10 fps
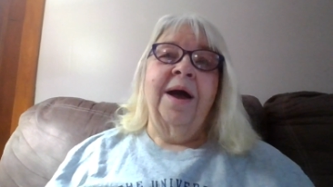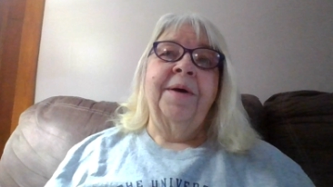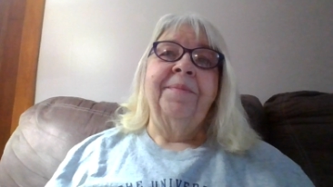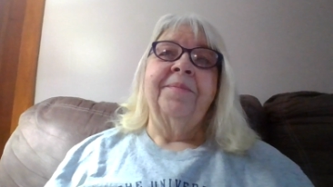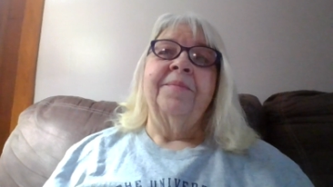
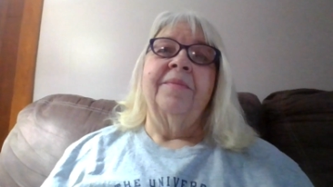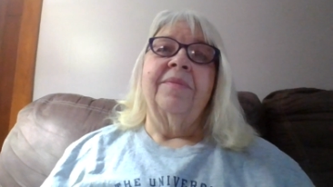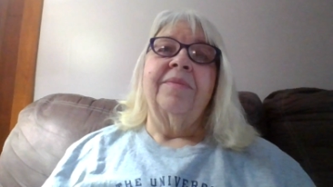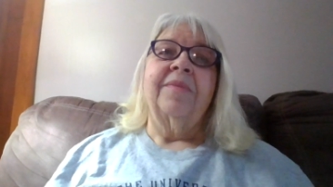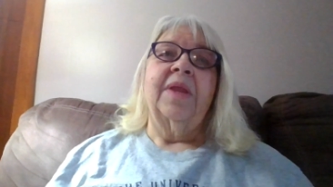um,
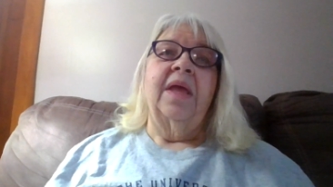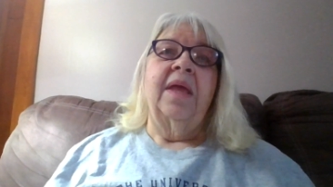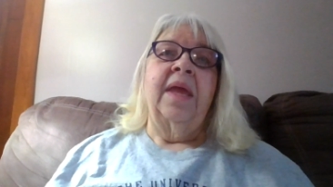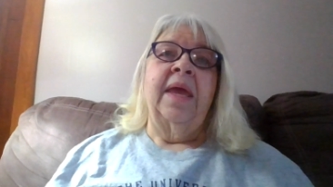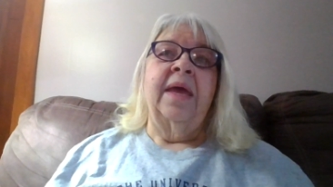
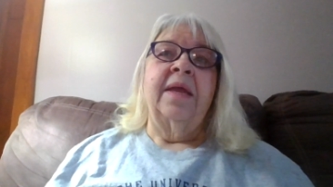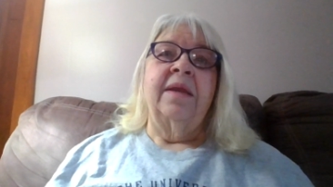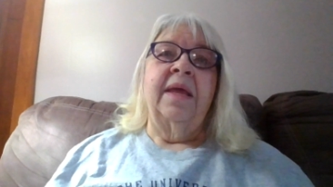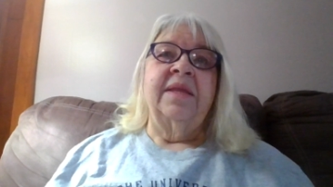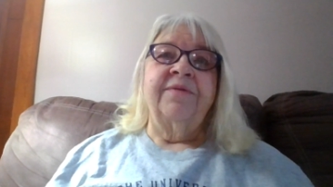
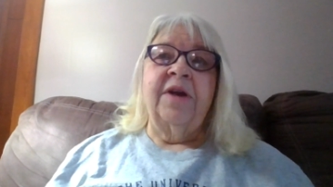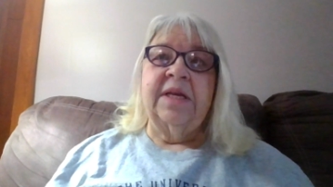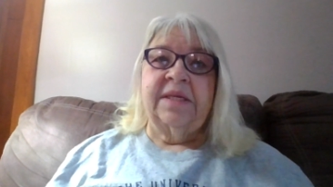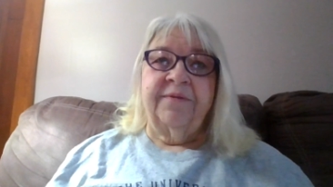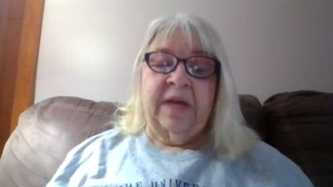and as far
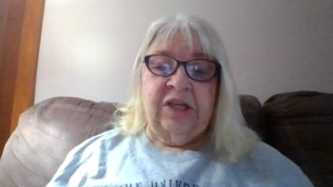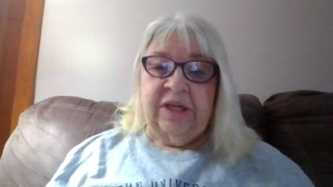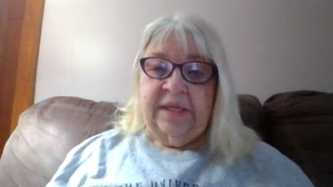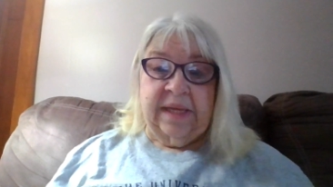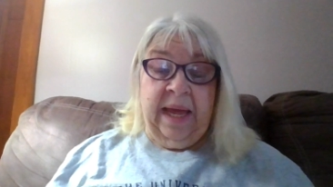as
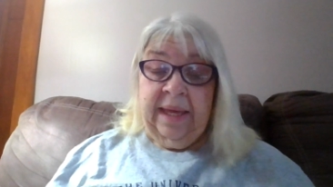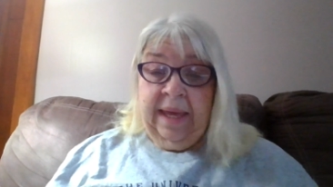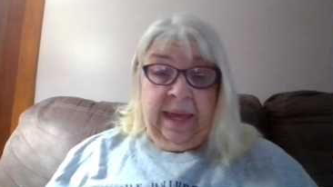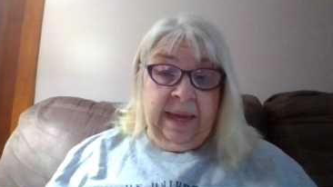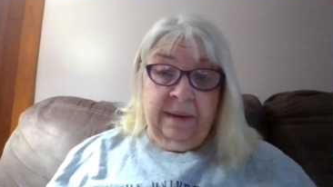veggies, I
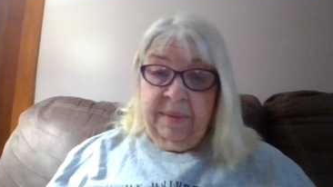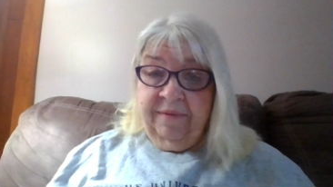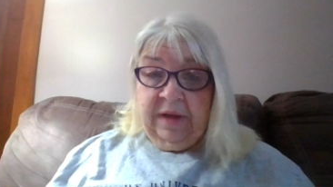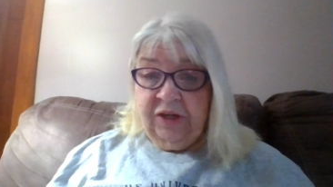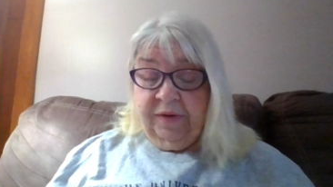can
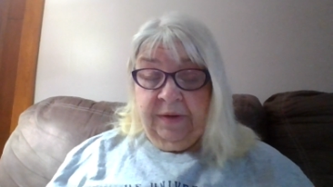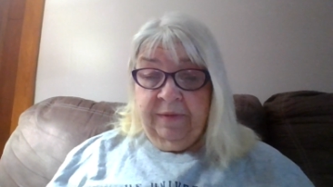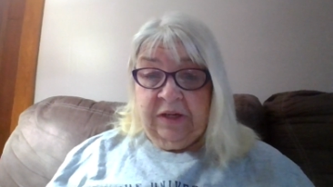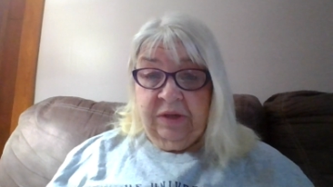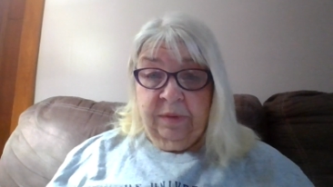my veg-
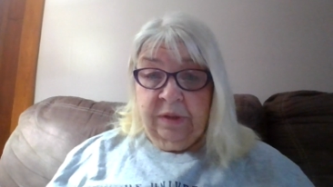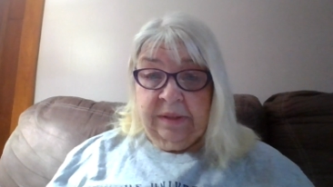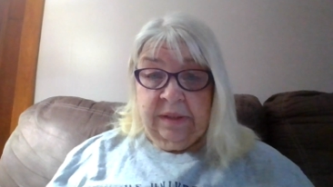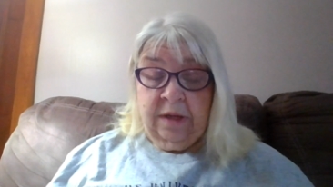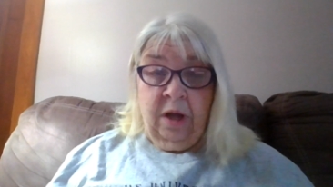
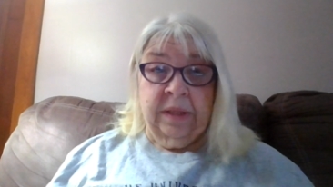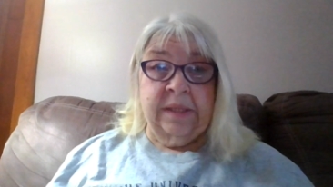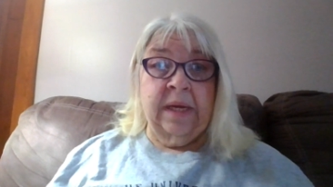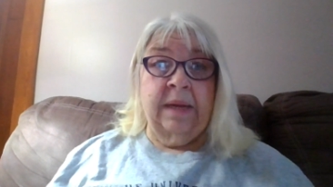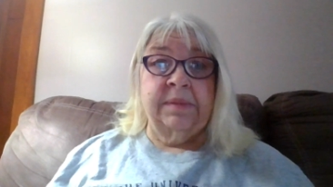vegetables all the
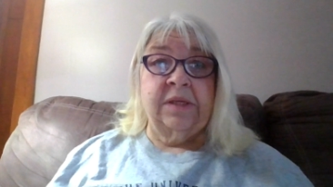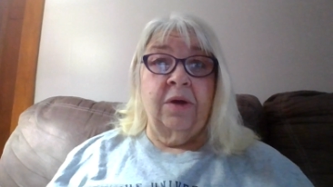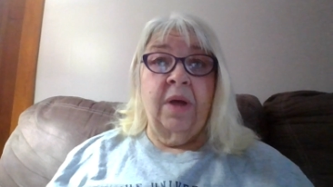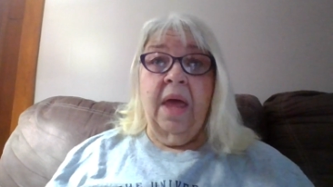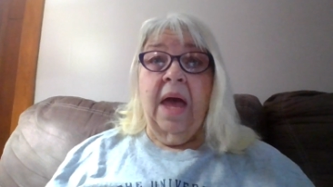time.
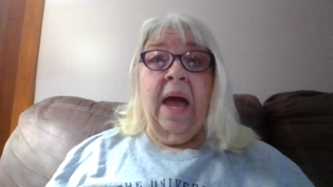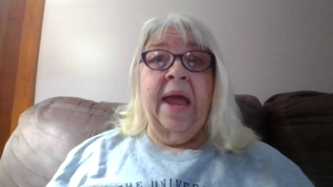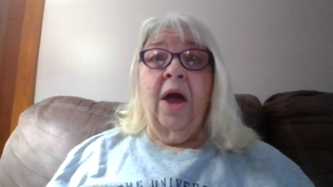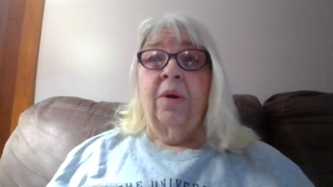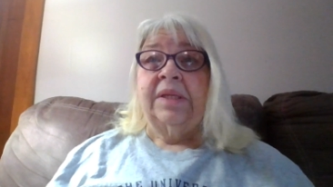So
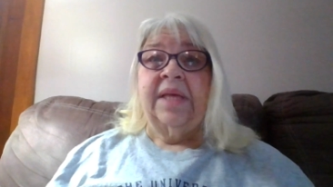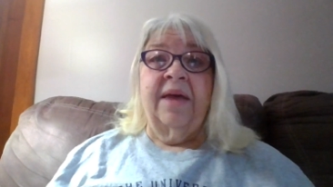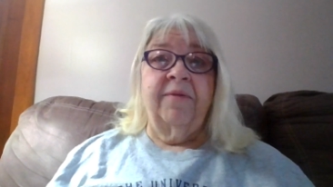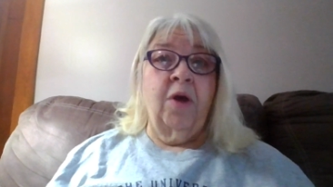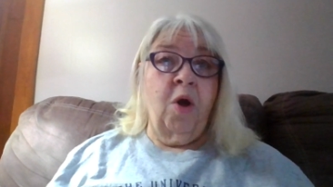I always
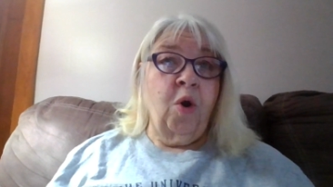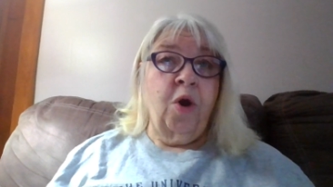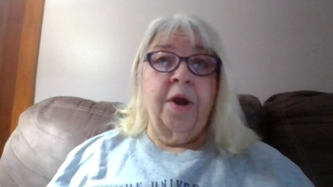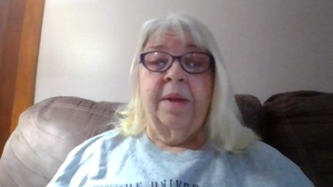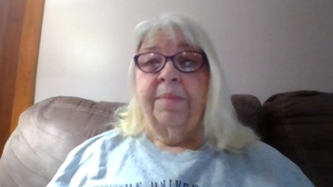have
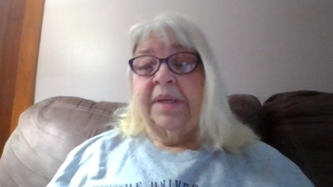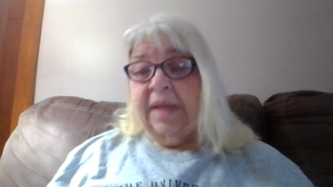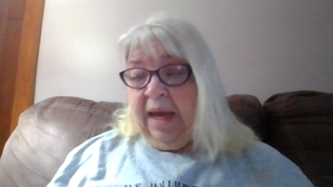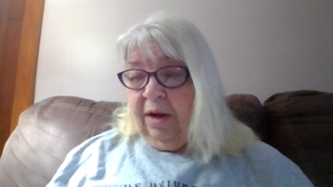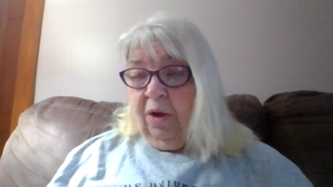corn and
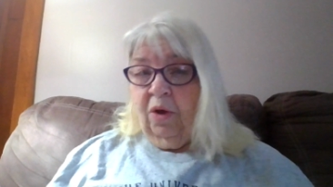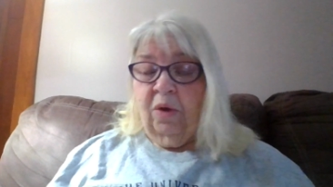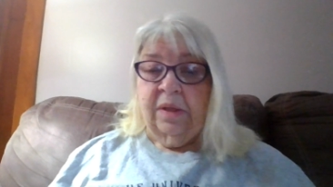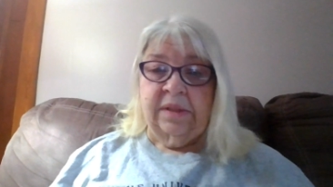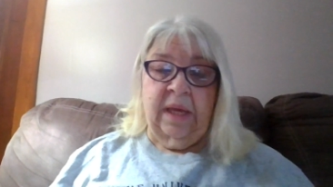
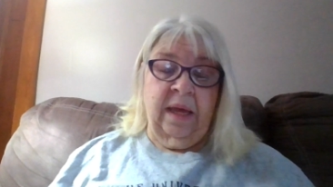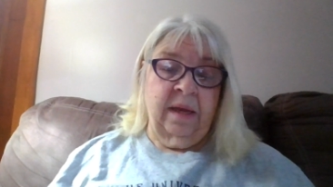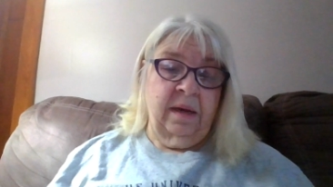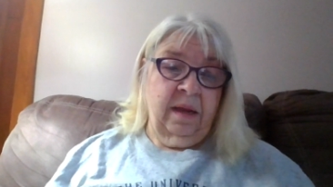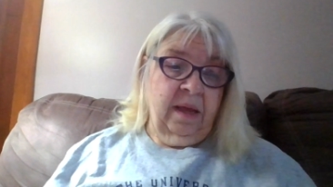potatoes
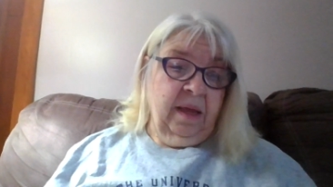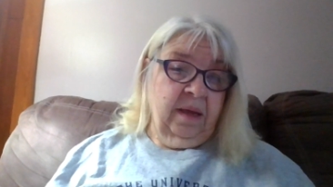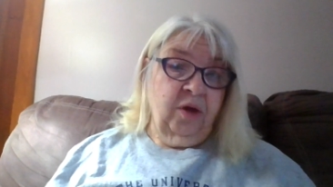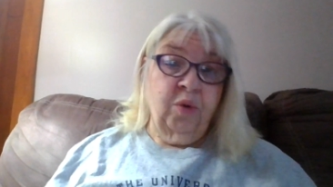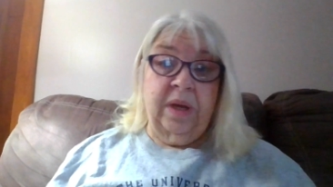and
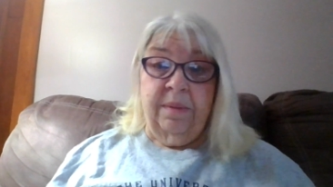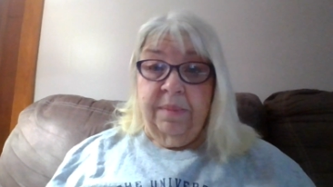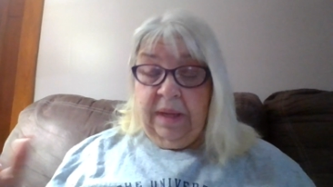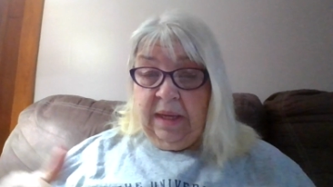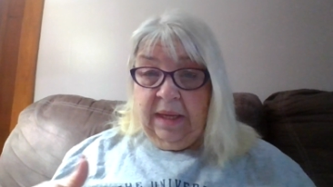green
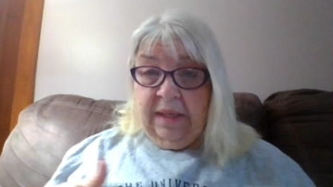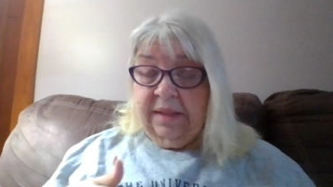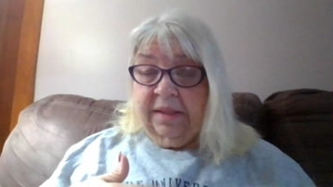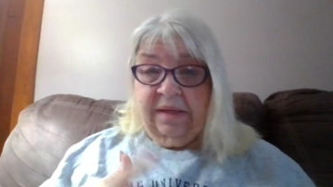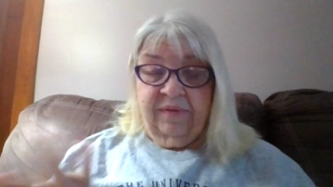
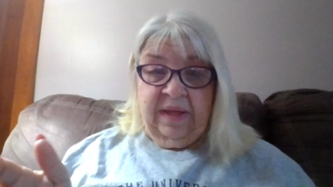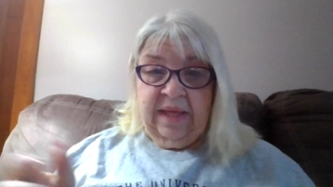beans and stuff